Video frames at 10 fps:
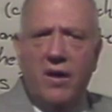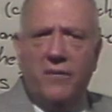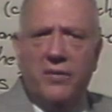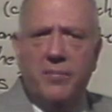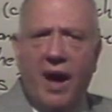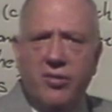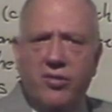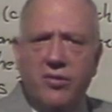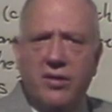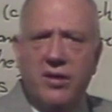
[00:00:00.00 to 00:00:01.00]
for the
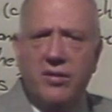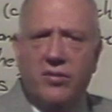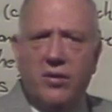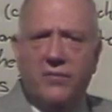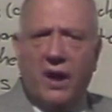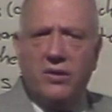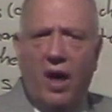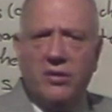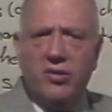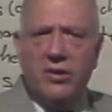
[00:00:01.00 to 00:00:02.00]
Massachusetts Institute of
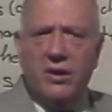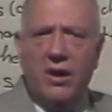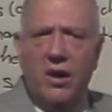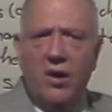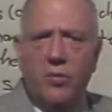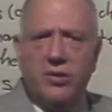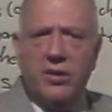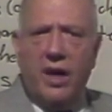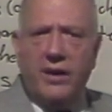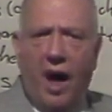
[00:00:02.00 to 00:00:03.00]
Technology, which
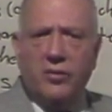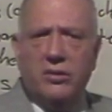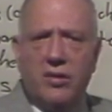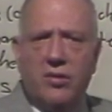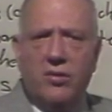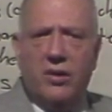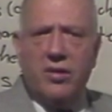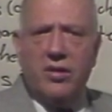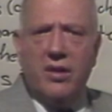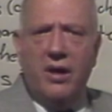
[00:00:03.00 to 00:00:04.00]
is a calculus
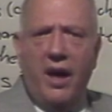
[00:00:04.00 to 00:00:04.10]
course.